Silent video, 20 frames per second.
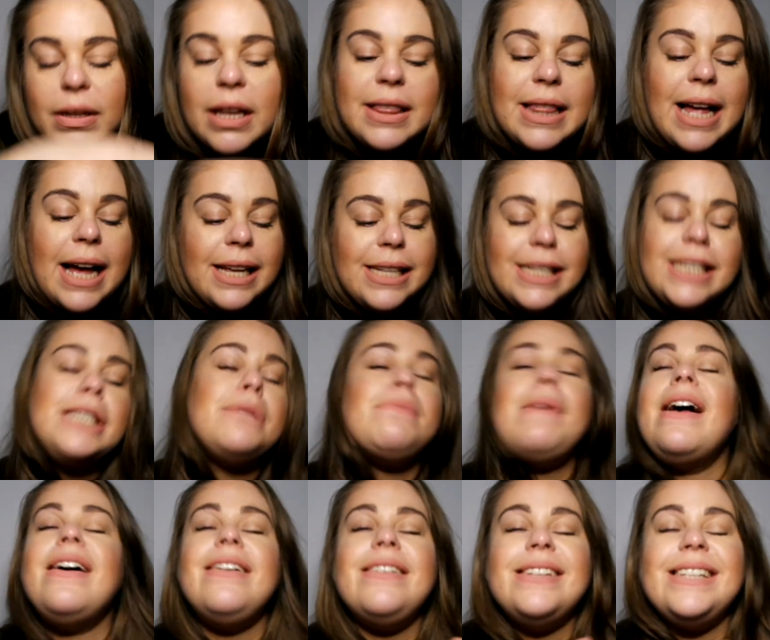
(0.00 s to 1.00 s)
That
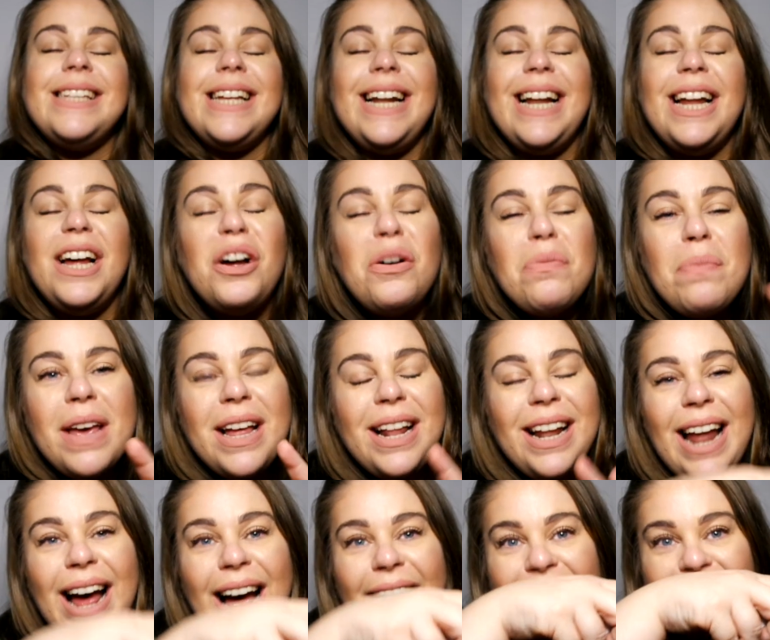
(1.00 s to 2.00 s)
smells a little bit
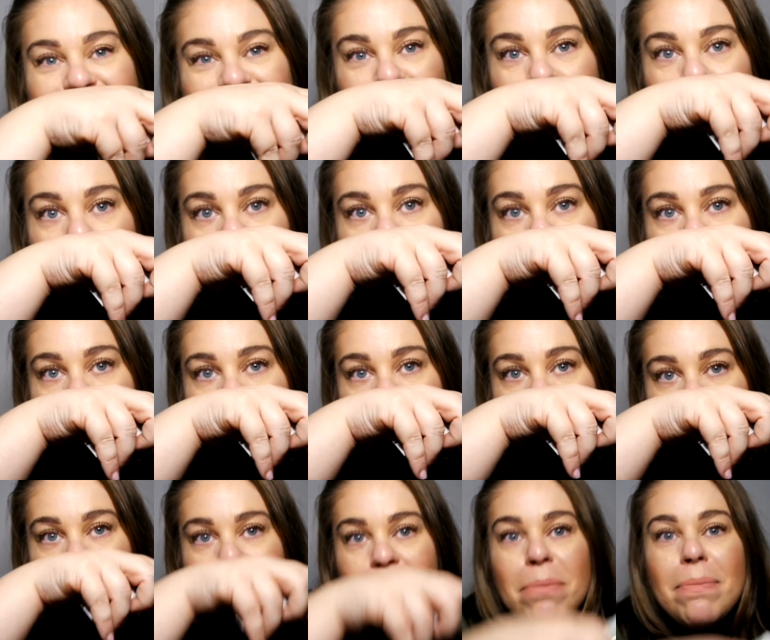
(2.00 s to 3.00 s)
like
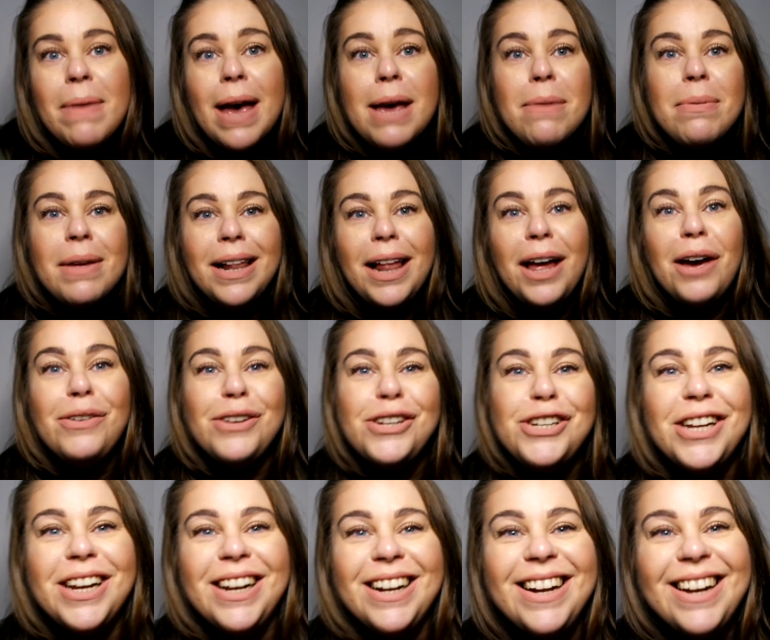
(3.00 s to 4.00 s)
baby
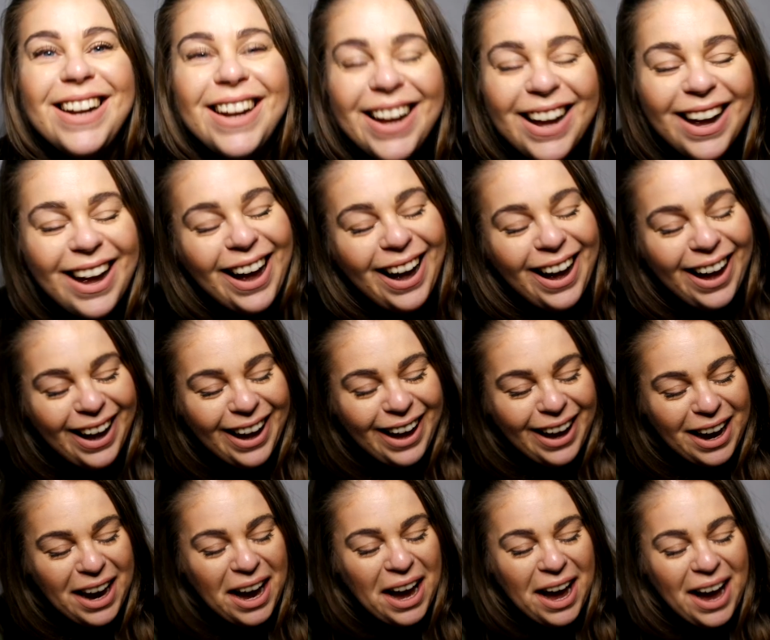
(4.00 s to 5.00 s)
lotion. I
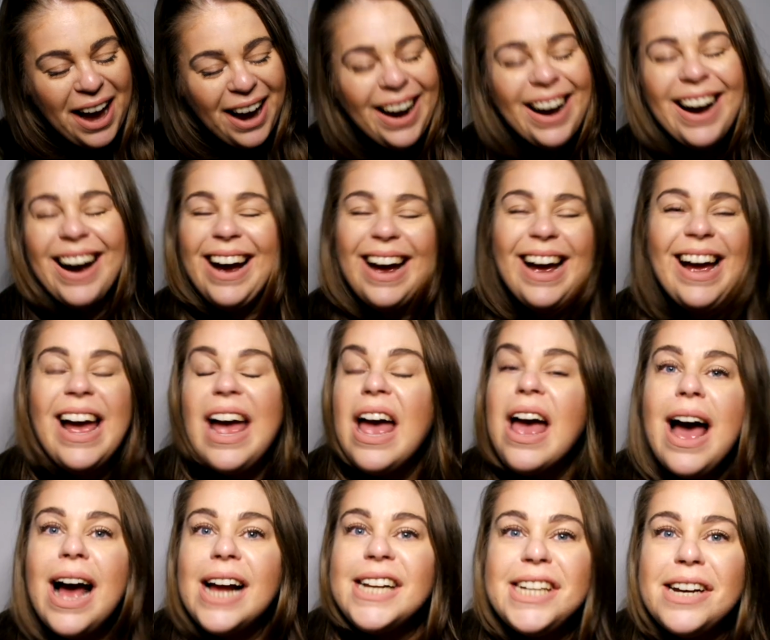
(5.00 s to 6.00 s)

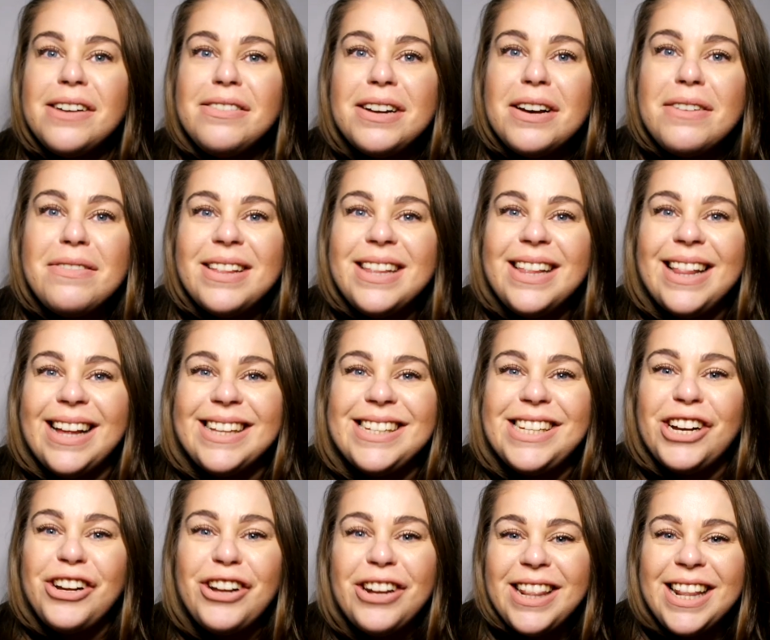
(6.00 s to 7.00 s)
don't know whether that's
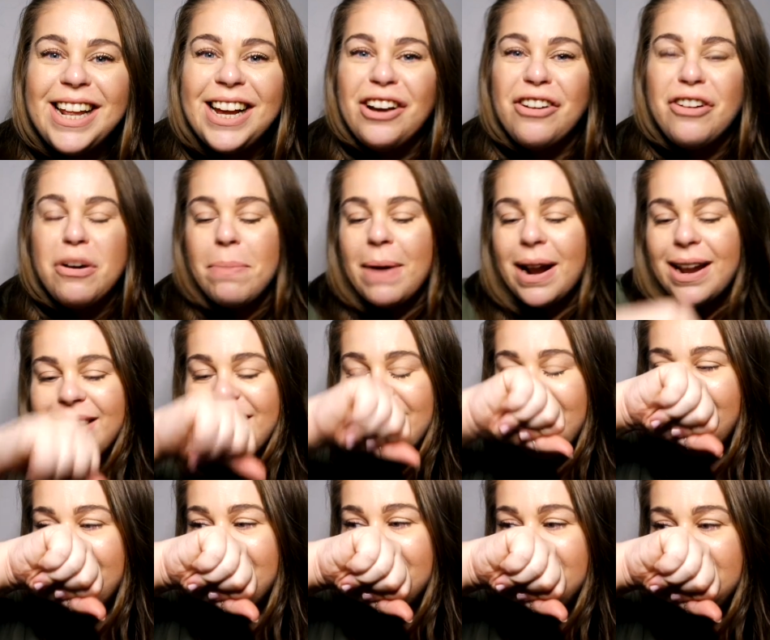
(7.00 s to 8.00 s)
a good thing or a bad
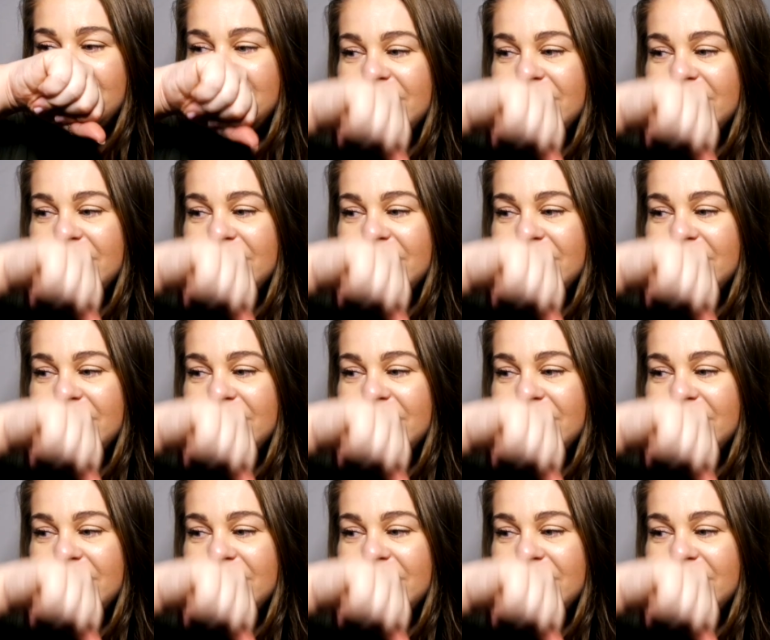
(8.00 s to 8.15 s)
thing.